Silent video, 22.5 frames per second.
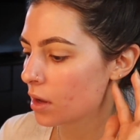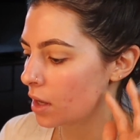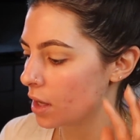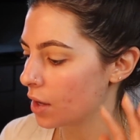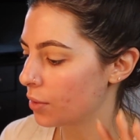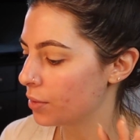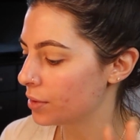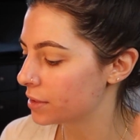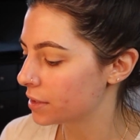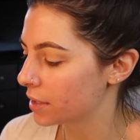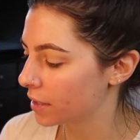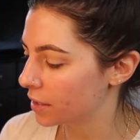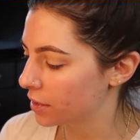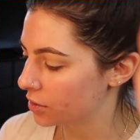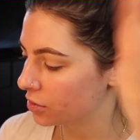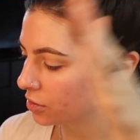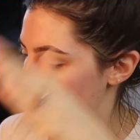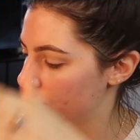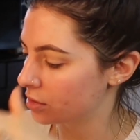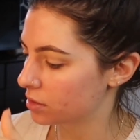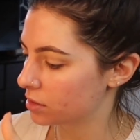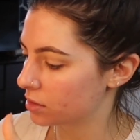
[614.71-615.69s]
it was like
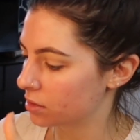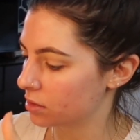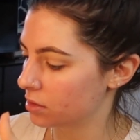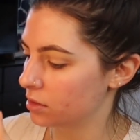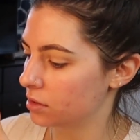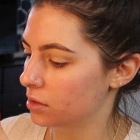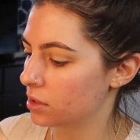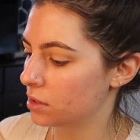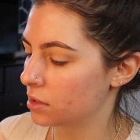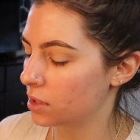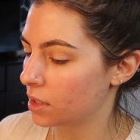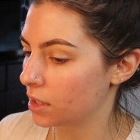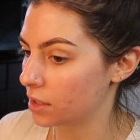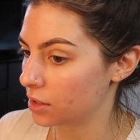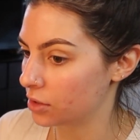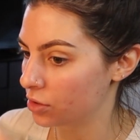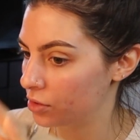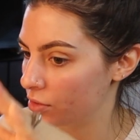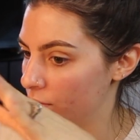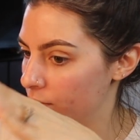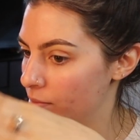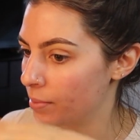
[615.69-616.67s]
it's like
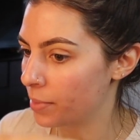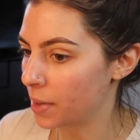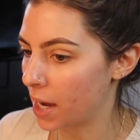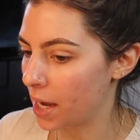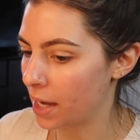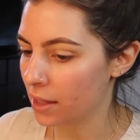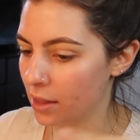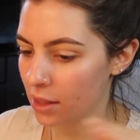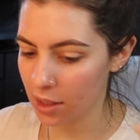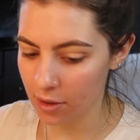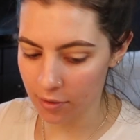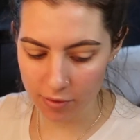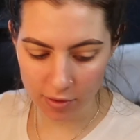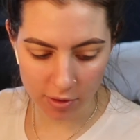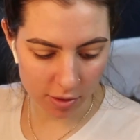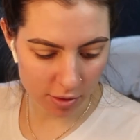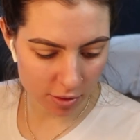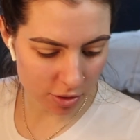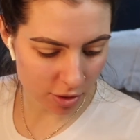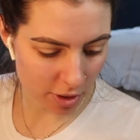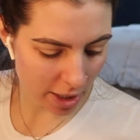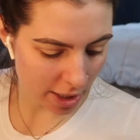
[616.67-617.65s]
a bi-level
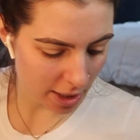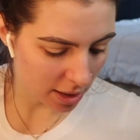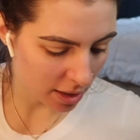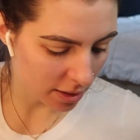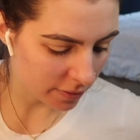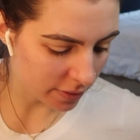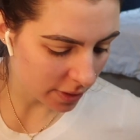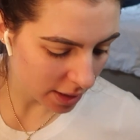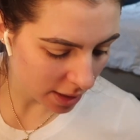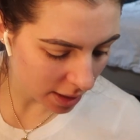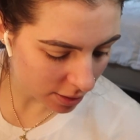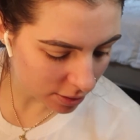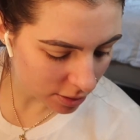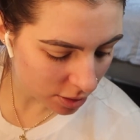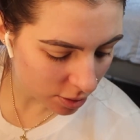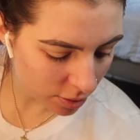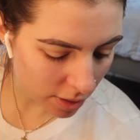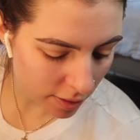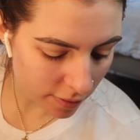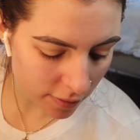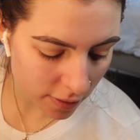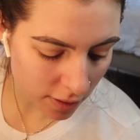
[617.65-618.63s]
or tri-level house or
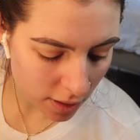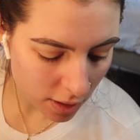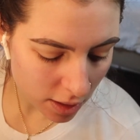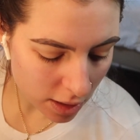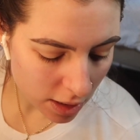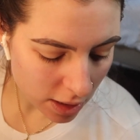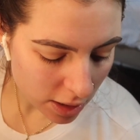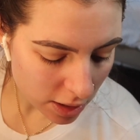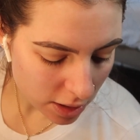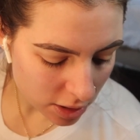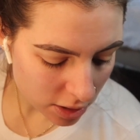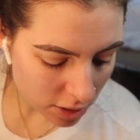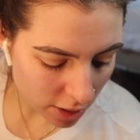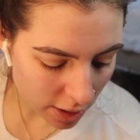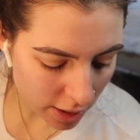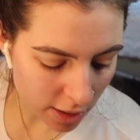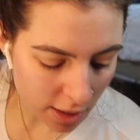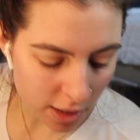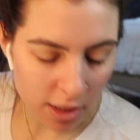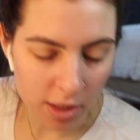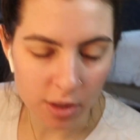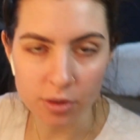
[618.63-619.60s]
whatever. It's
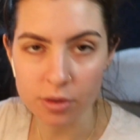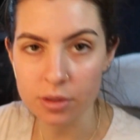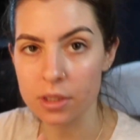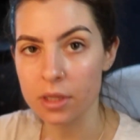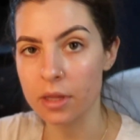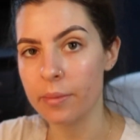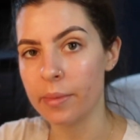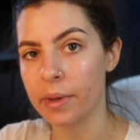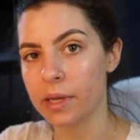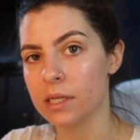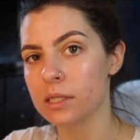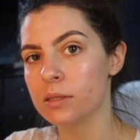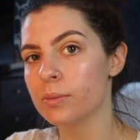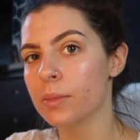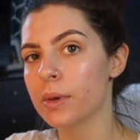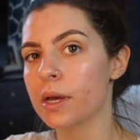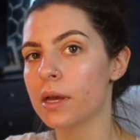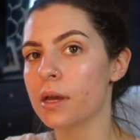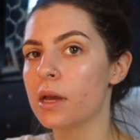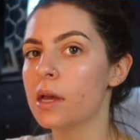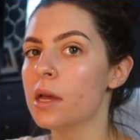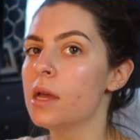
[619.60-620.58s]
like I was in the
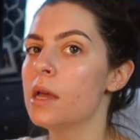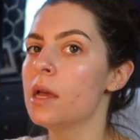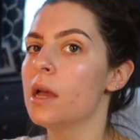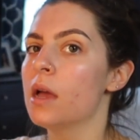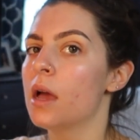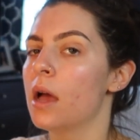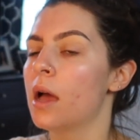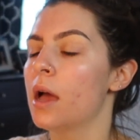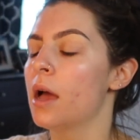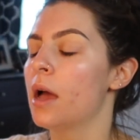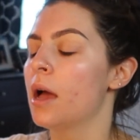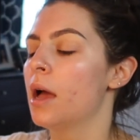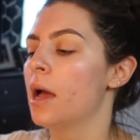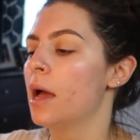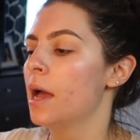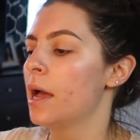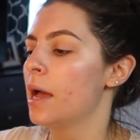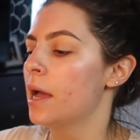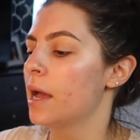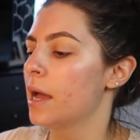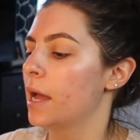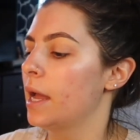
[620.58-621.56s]
basement,
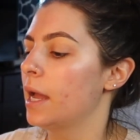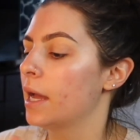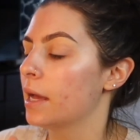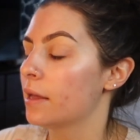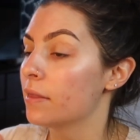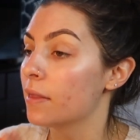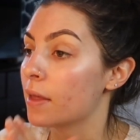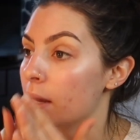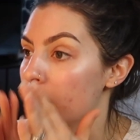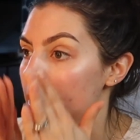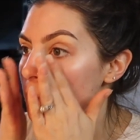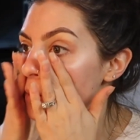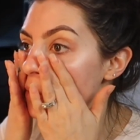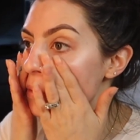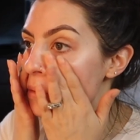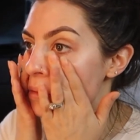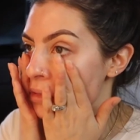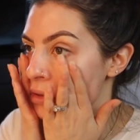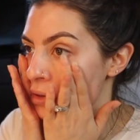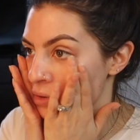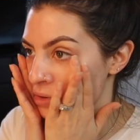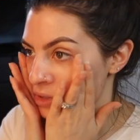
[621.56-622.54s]
and like
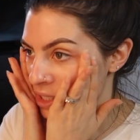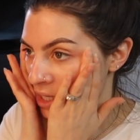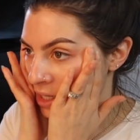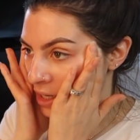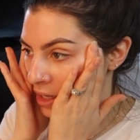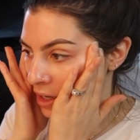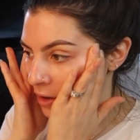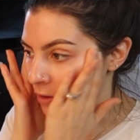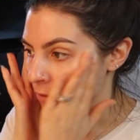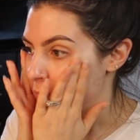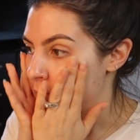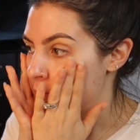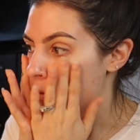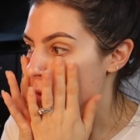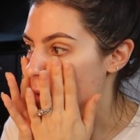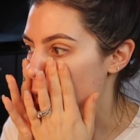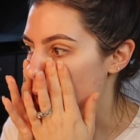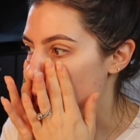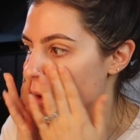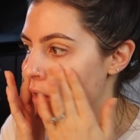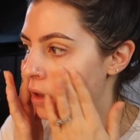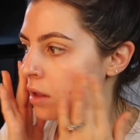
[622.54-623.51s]
there was like a
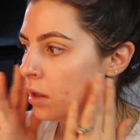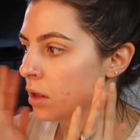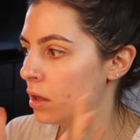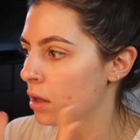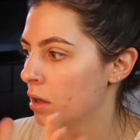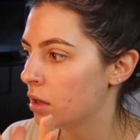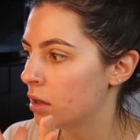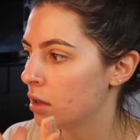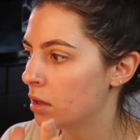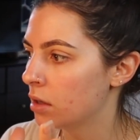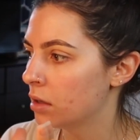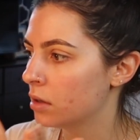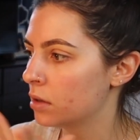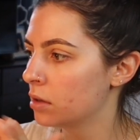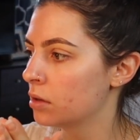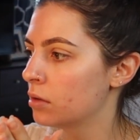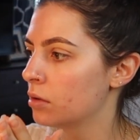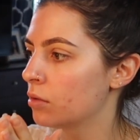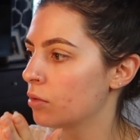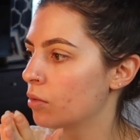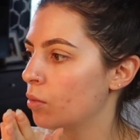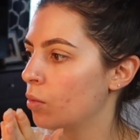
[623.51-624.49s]
full
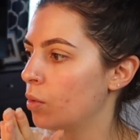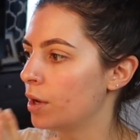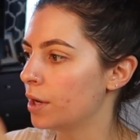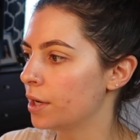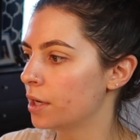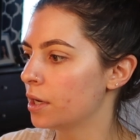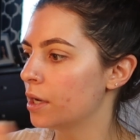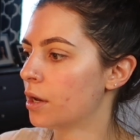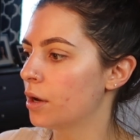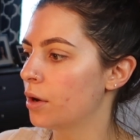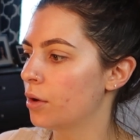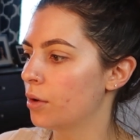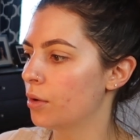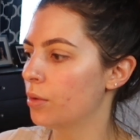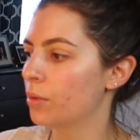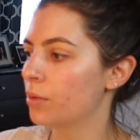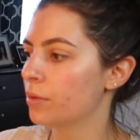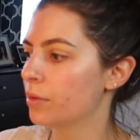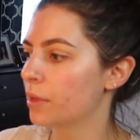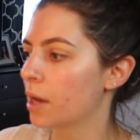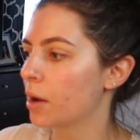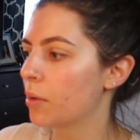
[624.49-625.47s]

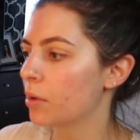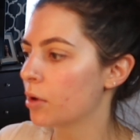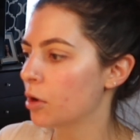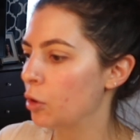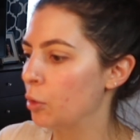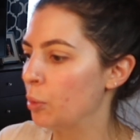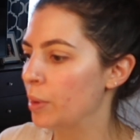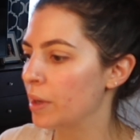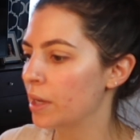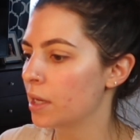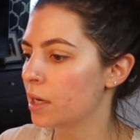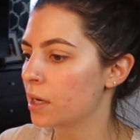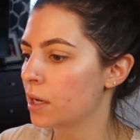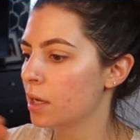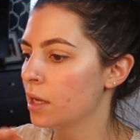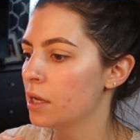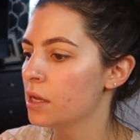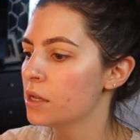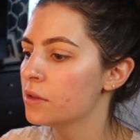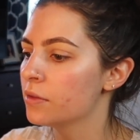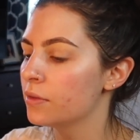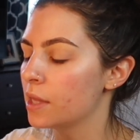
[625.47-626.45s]
window that would open
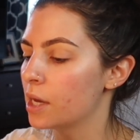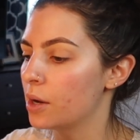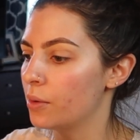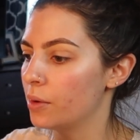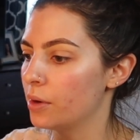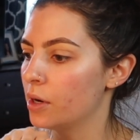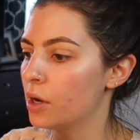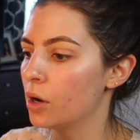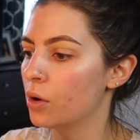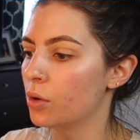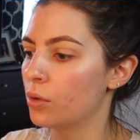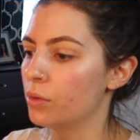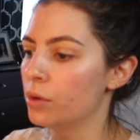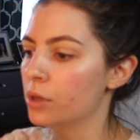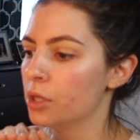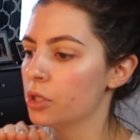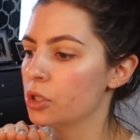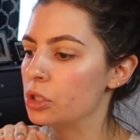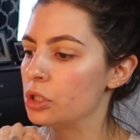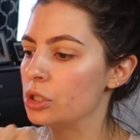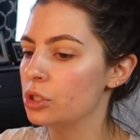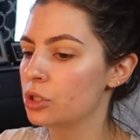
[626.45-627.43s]
that would go
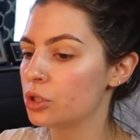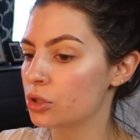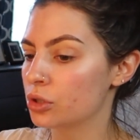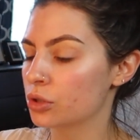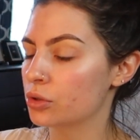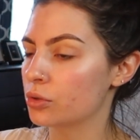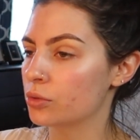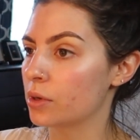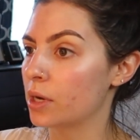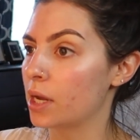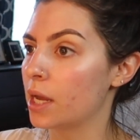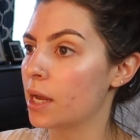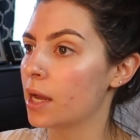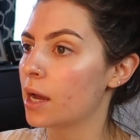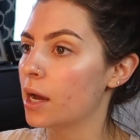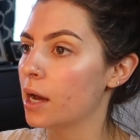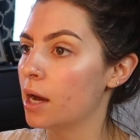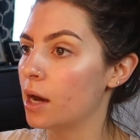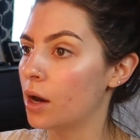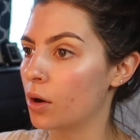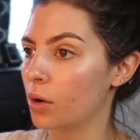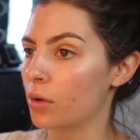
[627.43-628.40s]

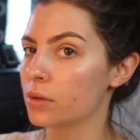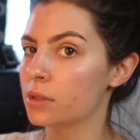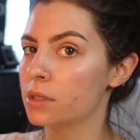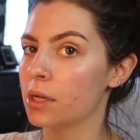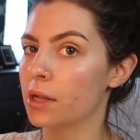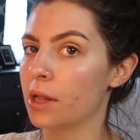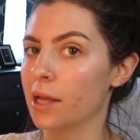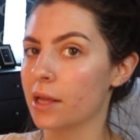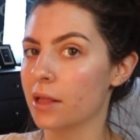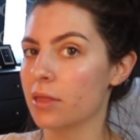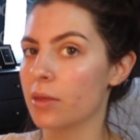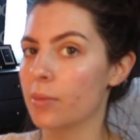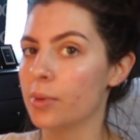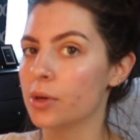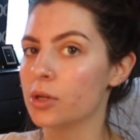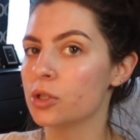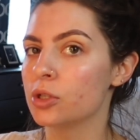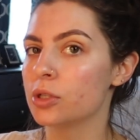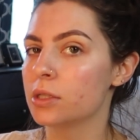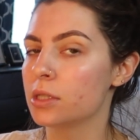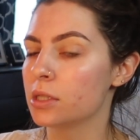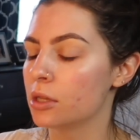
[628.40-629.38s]
straight out to like the
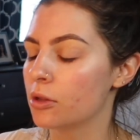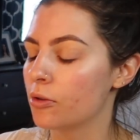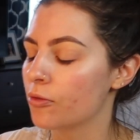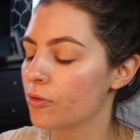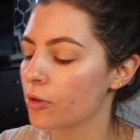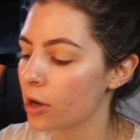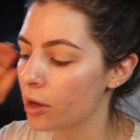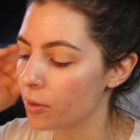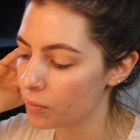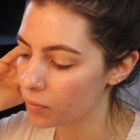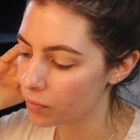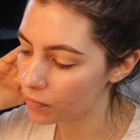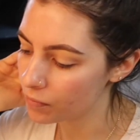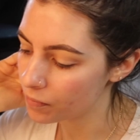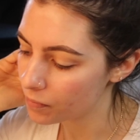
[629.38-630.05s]
bushes in the front.